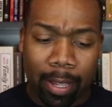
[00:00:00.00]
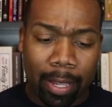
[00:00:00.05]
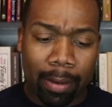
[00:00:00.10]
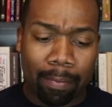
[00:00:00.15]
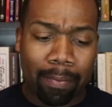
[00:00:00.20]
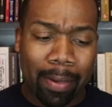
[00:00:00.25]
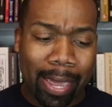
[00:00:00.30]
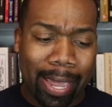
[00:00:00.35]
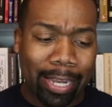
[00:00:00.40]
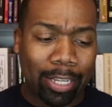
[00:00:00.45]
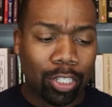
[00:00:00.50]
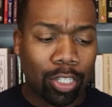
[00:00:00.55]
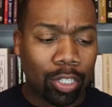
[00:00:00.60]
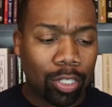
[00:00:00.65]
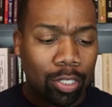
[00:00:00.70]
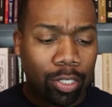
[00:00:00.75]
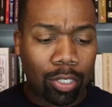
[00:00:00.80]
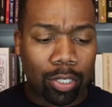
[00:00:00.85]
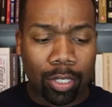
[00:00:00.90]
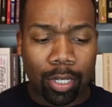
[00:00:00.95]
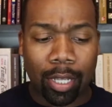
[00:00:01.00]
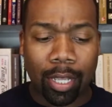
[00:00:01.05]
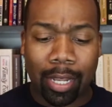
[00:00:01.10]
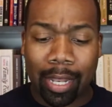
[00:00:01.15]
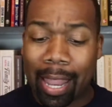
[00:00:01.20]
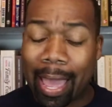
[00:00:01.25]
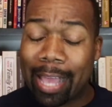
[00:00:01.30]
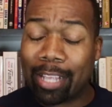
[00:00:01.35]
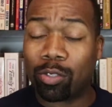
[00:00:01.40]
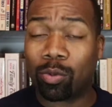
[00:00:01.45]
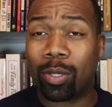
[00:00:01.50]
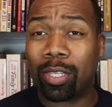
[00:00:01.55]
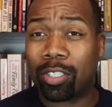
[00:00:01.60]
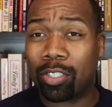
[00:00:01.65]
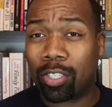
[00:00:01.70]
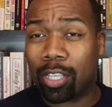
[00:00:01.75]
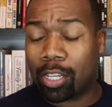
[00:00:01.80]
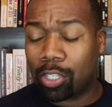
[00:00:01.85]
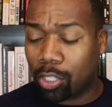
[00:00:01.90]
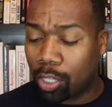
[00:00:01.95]
in pages. Last week's
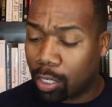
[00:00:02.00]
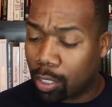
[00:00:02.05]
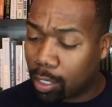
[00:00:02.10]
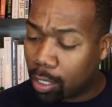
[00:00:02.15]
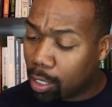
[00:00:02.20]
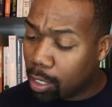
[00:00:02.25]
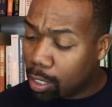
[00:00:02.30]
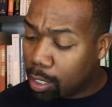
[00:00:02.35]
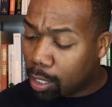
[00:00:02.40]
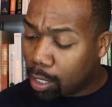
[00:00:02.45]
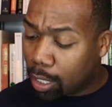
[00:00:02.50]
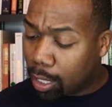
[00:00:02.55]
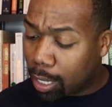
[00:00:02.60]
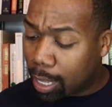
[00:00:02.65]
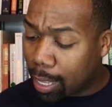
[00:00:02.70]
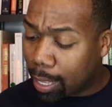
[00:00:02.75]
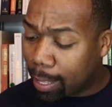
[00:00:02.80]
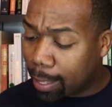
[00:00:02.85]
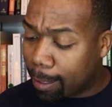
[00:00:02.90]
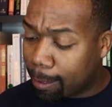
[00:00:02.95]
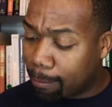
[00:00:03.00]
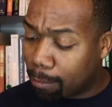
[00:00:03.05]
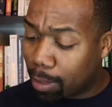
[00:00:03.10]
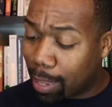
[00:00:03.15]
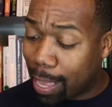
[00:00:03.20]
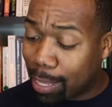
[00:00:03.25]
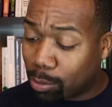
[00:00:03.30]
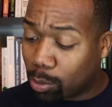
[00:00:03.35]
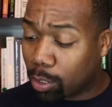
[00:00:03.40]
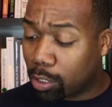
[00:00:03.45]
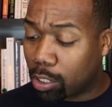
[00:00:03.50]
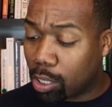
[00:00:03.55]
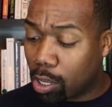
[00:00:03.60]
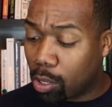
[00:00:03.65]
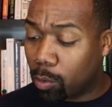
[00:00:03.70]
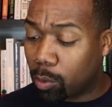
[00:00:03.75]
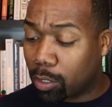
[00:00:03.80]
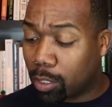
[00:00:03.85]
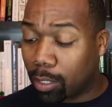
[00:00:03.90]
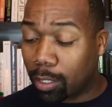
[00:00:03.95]
session, last week's
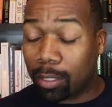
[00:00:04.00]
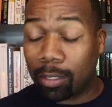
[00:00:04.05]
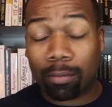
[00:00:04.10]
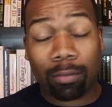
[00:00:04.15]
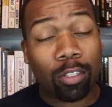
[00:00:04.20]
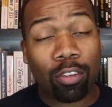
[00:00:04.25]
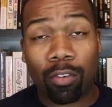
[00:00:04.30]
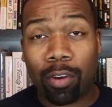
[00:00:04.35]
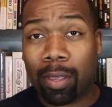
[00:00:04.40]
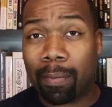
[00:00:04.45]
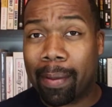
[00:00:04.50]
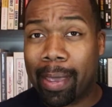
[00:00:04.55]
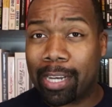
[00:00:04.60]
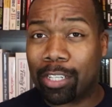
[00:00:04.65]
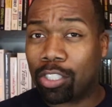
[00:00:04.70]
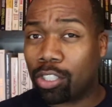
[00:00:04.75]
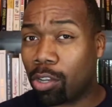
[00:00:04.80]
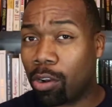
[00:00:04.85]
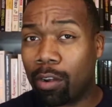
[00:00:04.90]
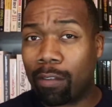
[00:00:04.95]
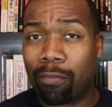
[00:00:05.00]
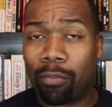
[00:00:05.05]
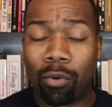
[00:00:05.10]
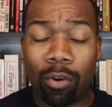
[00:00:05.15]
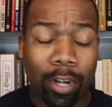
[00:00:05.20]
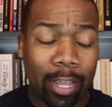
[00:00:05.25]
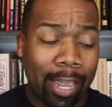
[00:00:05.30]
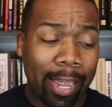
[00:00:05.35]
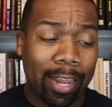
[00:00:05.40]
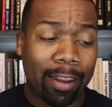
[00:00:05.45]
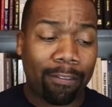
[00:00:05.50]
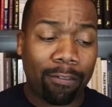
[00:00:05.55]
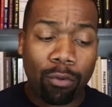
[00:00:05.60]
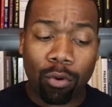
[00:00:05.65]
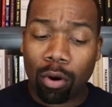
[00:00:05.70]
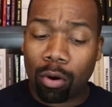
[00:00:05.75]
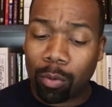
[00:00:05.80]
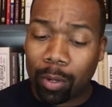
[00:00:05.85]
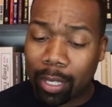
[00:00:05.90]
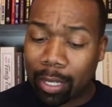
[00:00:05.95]
goal was to read pages 34 to
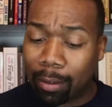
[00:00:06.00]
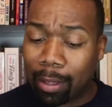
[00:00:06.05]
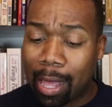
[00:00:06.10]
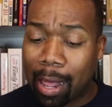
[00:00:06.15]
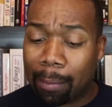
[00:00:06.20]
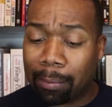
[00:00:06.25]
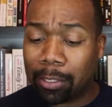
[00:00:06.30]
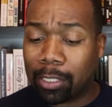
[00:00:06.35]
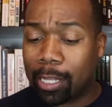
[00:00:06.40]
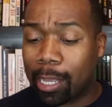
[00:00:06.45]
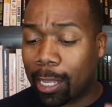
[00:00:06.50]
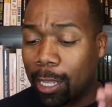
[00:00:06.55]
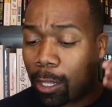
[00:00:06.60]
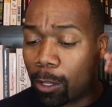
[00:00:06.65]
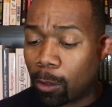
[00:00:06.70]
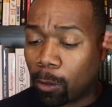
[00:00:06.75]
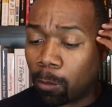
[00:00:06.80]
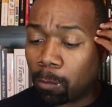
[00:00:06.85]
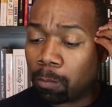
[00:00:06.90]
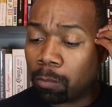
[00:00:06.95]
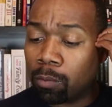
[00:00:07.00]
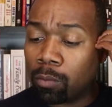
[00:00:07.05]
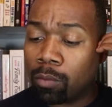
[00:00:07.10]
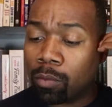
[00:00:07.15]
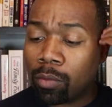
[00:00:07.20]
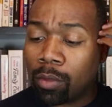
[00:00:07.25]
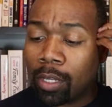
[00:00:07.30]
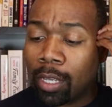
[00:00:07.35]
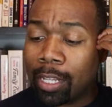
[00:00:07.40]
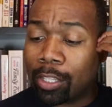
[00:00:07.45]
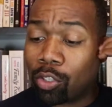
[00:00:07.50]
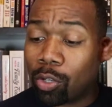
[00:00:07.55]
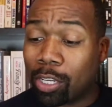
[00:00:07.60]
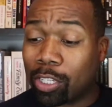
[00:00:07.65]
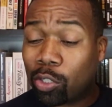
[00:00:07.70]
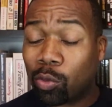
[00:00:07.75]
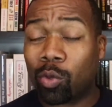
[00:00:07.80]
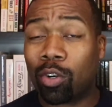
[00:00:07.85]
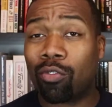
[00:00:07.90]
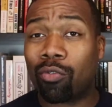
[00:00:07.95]
84. We accomplished that goal. And so I
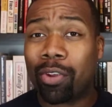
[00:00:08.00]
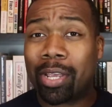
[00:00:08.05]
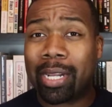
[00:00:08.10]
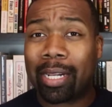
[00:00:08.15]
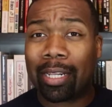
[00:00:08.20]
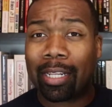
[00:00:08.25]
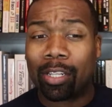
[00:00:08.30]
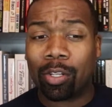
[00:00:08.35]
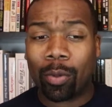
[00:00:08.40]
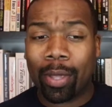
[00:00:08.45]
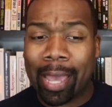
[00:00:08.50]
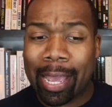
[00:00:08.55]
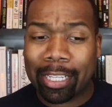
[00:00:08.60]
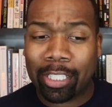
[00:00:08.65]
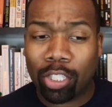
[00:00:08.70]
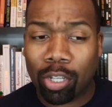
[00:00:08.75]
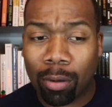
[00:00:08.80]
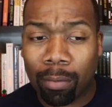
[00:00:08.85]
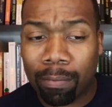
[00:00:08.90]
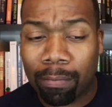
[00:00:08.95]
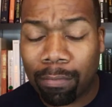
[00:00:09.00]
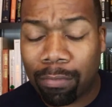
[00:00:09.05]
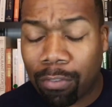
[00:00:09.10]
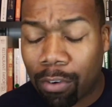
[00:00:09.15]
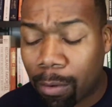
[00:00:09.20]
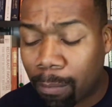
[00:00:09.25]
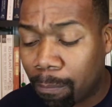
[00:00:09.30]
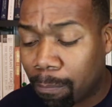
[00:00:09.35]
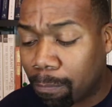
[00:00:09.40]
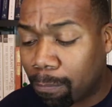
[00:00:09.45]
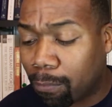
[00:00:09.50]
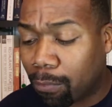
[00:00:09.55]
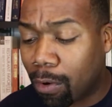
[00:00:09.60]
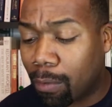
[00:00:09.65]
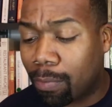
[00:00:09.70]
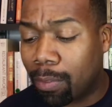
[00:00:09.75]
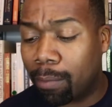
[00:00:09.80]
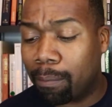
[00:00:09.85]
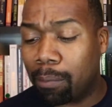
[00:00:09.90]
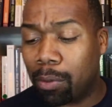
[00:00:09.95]
just want to read a little excerpt
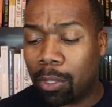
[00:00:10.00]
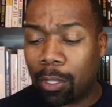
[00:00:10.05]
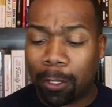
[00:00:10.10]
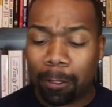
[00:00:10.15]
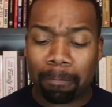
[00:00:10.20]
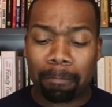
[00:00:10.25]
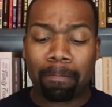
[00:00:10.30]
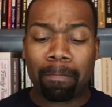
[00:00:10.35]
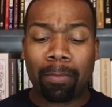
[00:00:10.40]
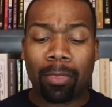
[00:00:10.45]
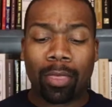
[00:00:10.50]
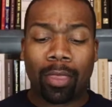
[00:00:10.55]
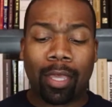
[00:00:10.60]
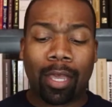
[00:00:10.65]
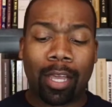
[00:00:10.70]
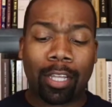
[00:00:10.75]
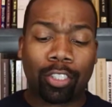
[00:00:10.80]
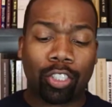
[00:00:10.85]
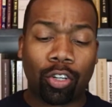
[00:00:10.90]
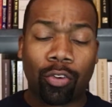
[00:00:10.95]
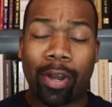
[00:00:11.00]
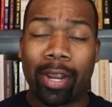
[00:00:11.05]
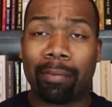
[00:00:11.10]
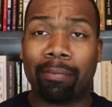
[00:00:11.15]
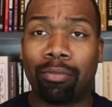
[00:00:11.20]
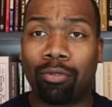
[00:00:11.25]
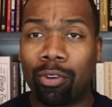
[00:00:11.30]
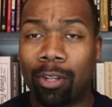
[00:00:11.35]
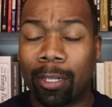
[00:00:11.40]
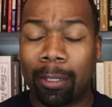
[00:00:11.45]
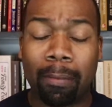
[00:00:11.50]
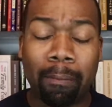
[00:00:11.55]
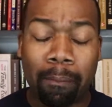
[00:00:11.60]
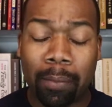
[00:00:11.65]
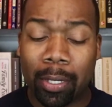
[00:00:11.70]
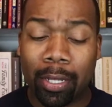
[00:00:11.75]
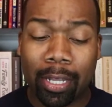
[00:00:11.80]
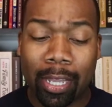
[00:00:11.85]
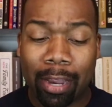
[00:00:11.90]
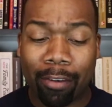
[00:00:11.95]
from the book. It's a great
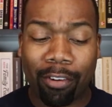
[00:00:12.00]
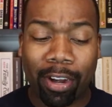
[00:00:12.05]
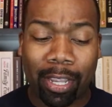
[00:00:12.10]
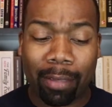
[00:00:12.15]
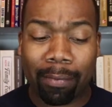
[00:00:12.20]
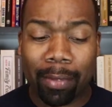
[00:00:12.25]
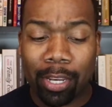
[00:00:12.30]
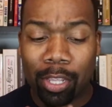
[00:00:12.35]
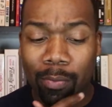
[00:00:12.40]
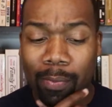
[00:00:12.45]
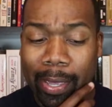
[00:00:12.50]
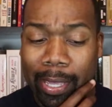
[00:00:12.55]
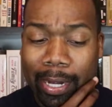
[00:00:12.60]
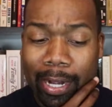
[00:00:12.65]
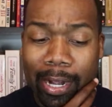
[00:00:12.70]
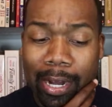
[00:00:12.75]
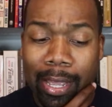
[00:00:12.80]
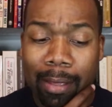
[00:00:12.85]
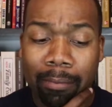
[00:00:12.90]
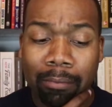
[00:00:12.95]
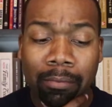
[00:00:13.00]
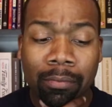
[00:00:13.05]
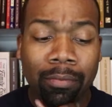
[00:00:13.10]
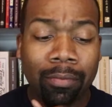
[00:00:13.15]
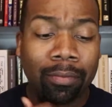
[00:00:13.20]
book. I recommend you picking it up.